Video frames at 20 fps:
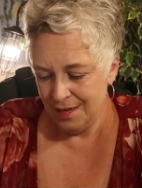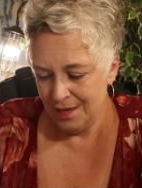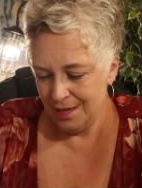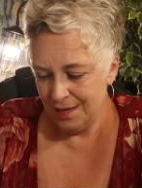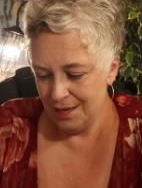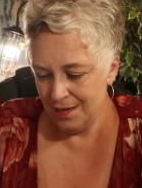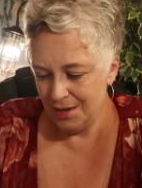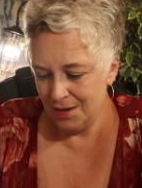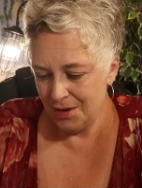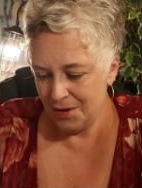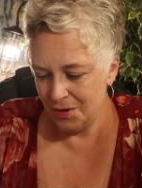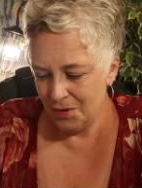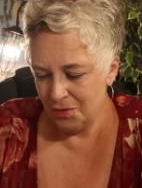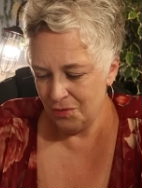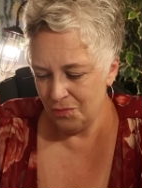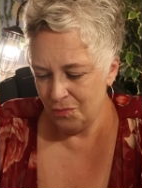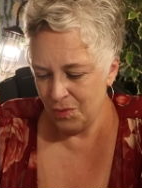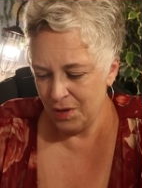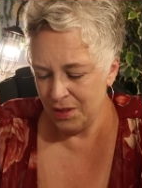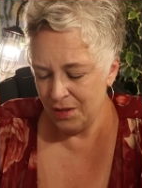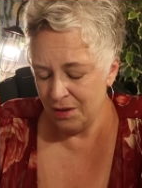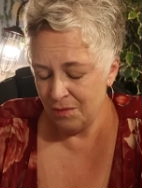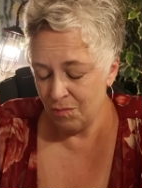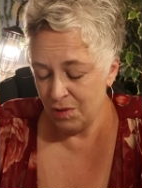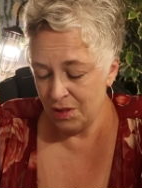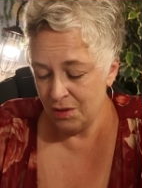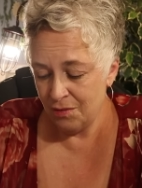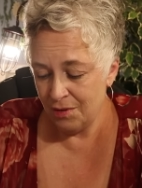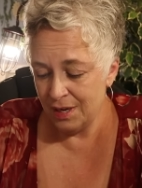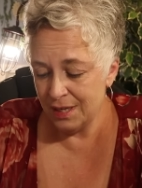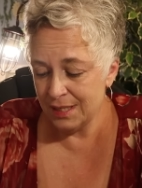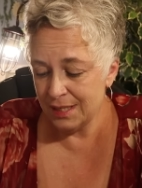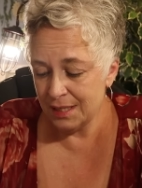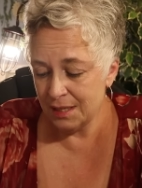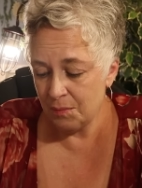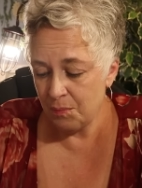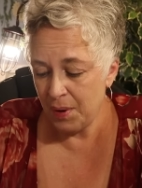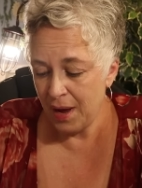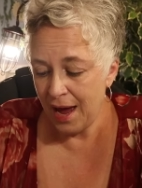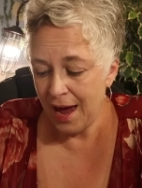you know, when, the, when there isn't
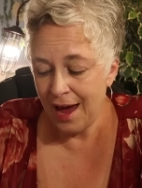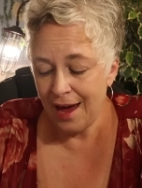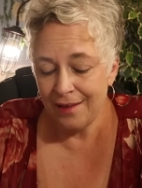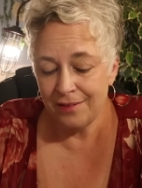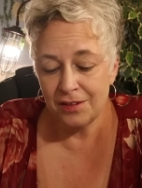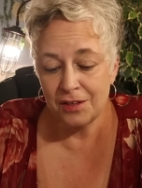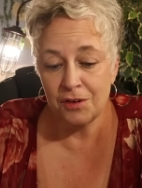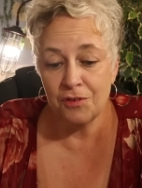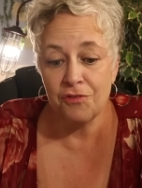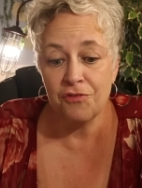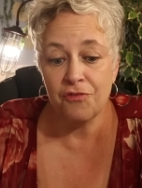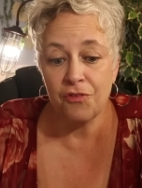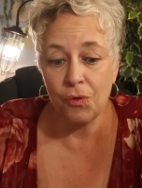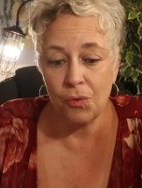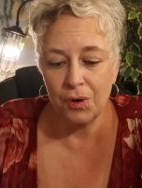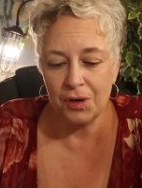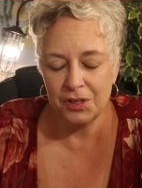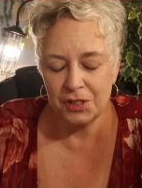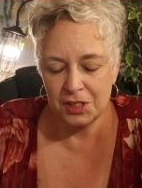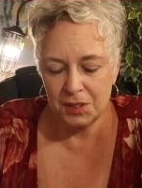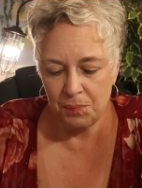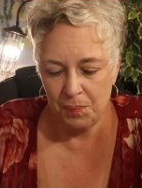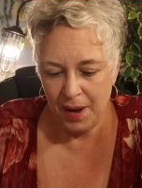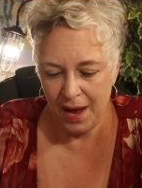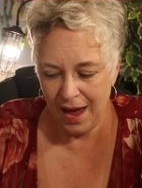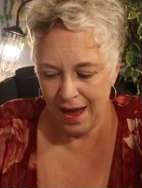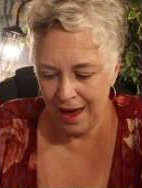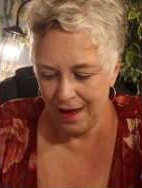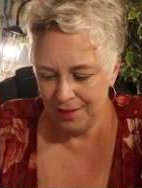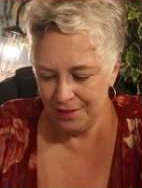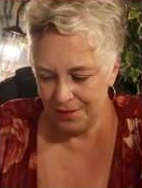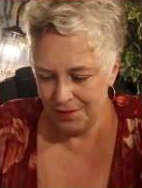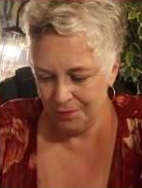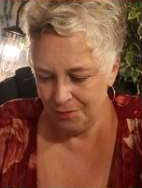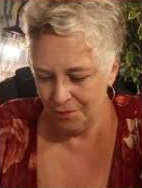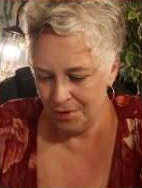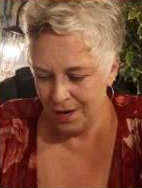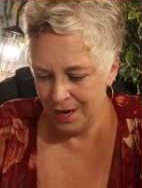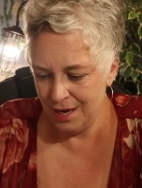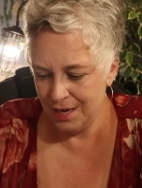a path, you forge a path,
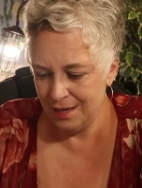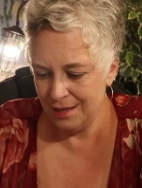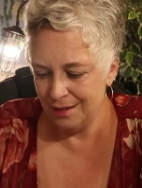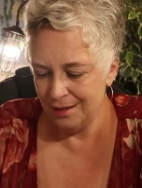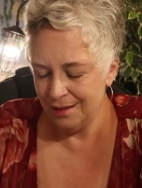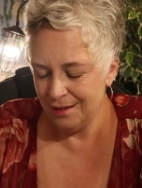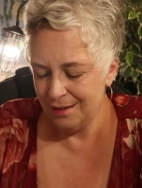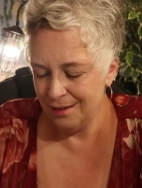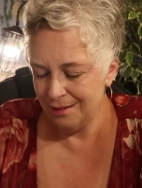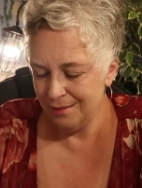right?